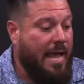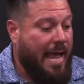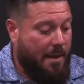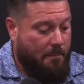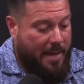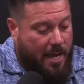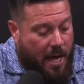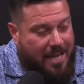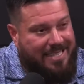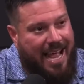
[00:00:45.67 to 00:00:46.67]
And
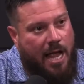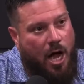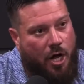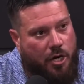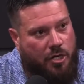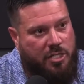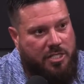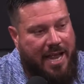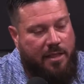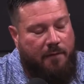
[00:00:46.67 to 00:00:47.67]
because I
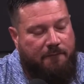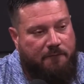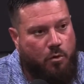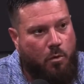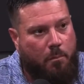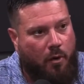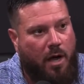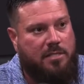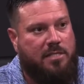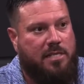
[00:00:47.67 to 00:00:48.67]
understand the full
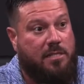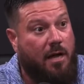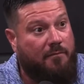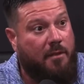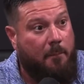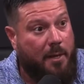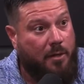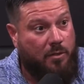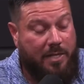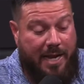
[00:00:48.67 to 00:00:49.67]
process of the build,